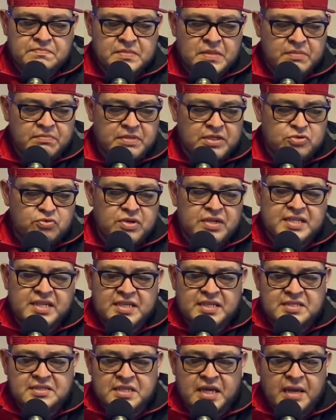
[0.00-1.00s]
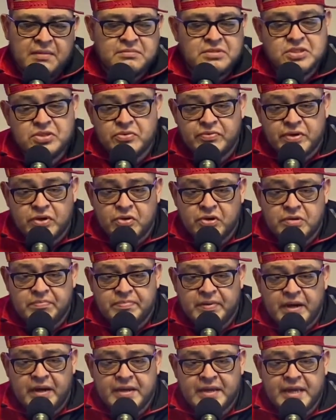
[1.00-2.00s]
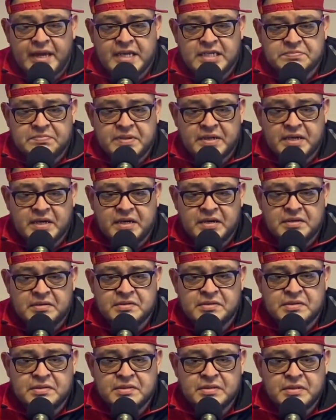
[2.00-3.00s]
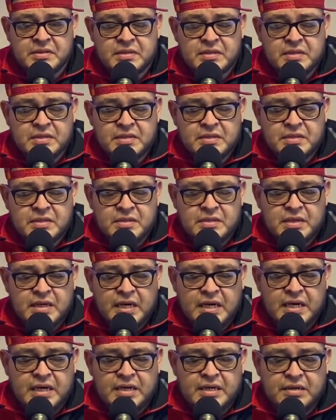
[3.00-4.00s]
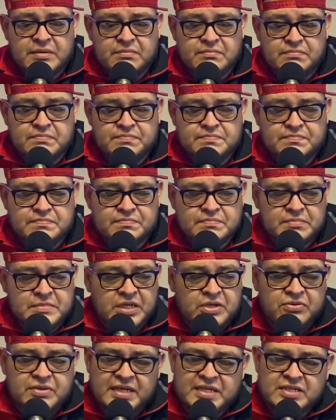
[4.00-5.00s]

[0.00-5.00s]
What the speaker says: I just want to take this time, still record a podcast because, that's